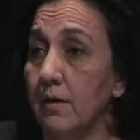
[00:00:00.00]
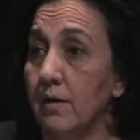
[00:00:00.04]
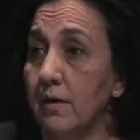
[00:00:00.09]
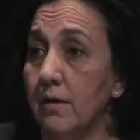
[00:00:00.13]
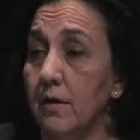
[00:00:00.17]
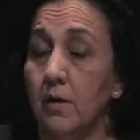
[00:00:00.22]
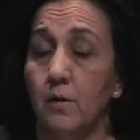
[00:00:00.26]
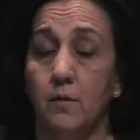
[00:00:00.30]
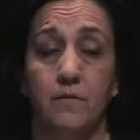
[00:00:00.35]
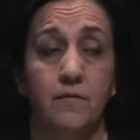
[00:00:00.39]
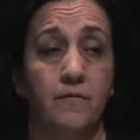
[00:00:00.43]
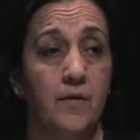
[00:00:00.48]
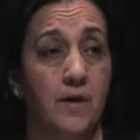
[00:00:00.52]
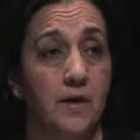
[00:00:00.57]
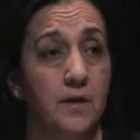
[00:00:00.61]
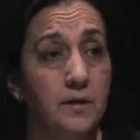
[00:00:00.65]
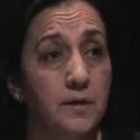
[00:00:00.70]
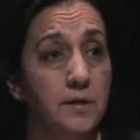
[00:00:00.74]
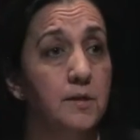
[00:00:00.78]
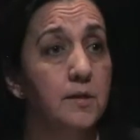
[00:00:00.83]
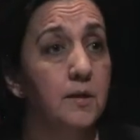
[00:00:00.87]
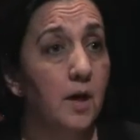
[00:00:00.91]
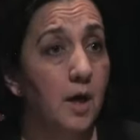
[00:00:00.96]
No
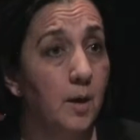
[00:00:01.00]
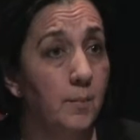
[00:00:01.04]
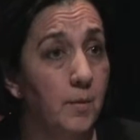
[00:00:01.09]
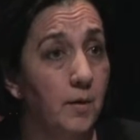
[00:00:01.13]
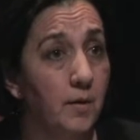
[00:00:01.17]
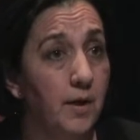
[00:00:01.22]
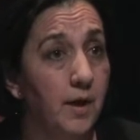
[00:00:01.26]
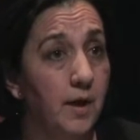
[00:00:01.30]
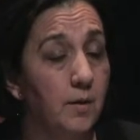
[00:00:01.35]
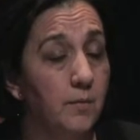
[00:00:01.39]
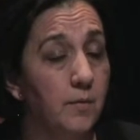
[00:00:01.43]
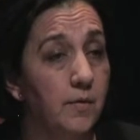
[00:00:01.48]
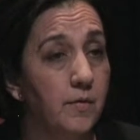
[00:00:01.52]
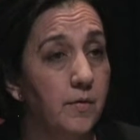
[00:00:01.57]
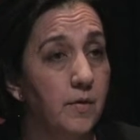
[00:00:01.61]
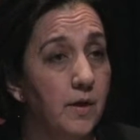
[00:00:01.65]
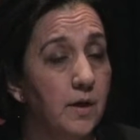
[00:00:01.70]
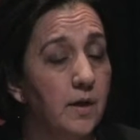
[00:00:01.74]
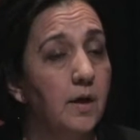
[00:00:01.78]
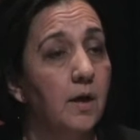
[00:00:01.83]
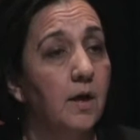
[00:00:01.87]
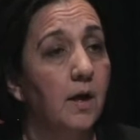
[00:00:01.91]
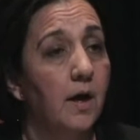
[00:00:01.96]
offense. I'm okay with
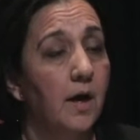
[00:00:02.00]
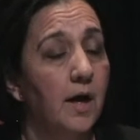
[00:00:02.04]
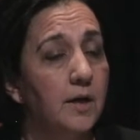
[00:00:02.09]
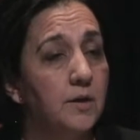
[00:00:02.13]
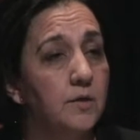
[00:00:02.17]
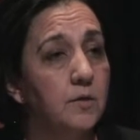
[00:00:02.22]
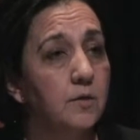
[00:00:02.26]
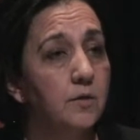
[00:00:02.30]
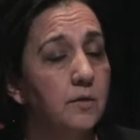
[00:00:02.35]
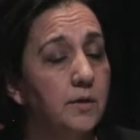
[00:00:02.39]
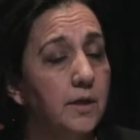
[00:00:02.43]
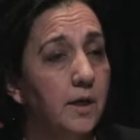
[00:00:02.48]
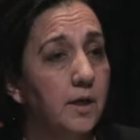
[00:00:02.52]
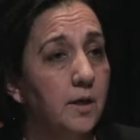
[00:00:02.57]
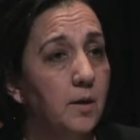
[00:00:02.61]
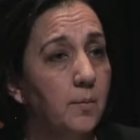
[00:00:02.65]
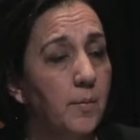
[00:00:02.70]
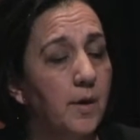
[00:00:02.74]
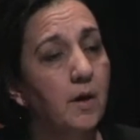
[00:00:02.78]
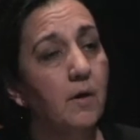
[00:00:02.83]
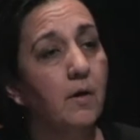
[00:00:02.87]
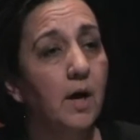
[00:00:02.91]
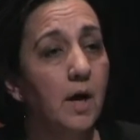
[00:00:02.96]
it. I told
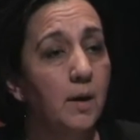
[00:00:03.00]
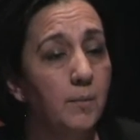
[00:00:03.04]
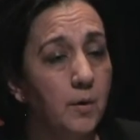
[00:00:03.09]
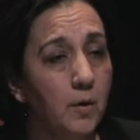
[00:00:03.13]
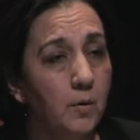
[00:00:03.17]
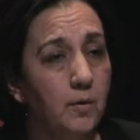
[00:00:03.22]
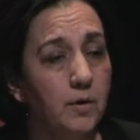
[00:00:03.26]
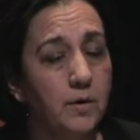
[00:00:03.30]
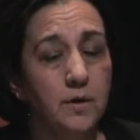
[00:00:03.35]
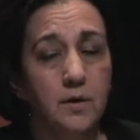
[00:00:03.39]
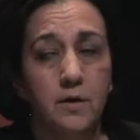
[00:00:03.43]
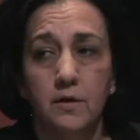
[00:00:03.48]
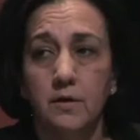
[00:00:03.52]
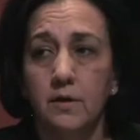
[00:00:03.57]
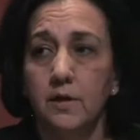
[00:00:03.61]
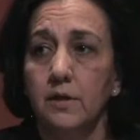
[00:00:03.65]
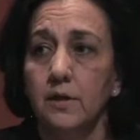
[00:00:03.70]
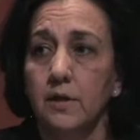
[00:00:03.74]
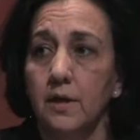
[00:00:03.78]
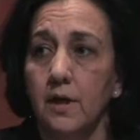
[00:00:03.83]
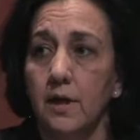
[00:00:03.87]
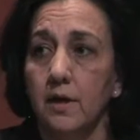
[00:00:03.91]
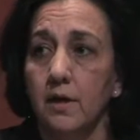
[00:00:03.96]
Annabelle, I'm going to your
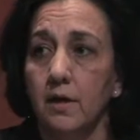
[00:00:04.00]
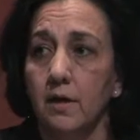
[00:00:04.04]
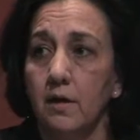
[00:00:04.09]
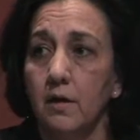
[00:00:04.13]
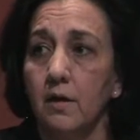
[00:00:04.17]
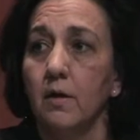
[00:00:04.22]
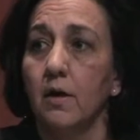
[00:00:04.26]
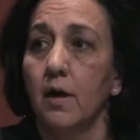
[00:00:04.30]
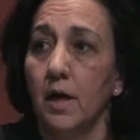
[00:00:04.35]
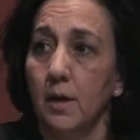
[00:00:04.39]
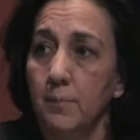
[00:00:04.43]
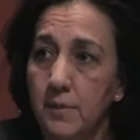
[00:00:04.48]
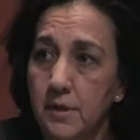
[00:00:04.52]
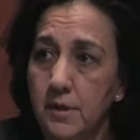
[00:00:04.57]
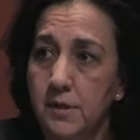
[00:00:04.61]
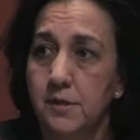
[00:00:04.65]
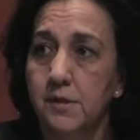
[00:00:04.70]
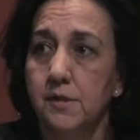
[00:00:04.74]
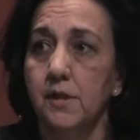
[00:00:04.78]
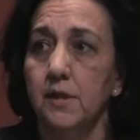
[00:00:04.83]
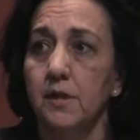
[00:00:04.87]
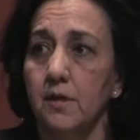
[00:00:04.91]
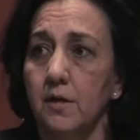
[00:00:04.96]
clinic. I'm going to
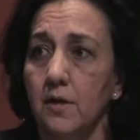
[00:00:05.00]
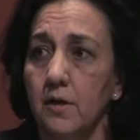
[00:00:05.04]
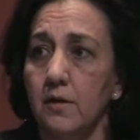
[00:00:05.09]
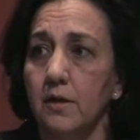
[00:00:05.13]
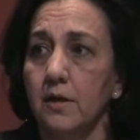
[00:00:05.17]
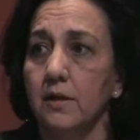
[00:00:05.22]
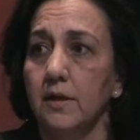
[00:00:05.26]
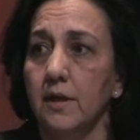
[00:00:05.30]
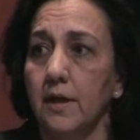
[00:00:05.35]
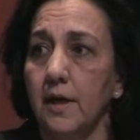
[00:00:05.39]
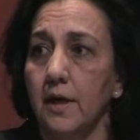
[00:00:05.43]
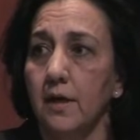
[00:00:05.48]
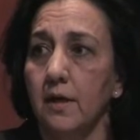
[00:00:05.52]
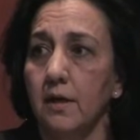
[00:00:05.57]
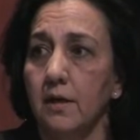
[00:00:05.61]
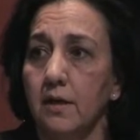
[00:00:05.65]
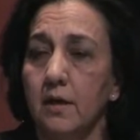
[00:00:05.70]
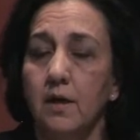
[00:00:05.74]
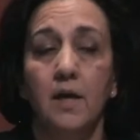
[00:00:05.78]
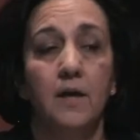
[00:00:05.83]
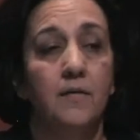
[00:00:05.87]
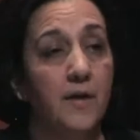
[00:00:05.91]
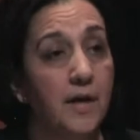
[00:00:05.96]
sit in your clinic.
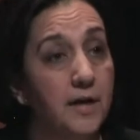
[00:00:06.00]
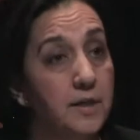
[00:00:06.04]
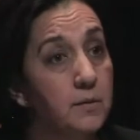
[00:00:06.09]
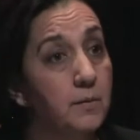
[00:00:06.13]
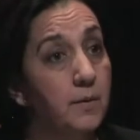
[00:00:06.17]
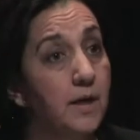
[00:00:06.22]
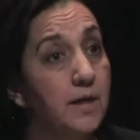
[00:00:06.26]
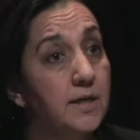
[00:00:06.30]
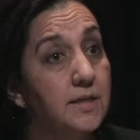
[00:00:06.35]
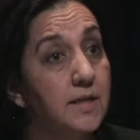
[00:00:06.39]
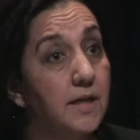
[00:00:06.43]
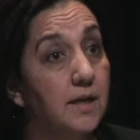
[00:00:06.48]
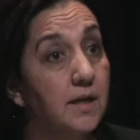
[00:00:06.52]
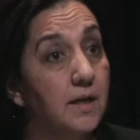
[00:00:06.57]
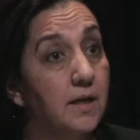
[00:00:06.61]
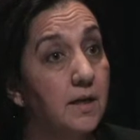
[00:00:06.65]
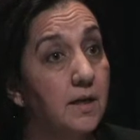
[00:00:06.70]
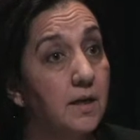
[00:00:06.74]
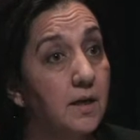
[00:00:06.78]
And that's what I did.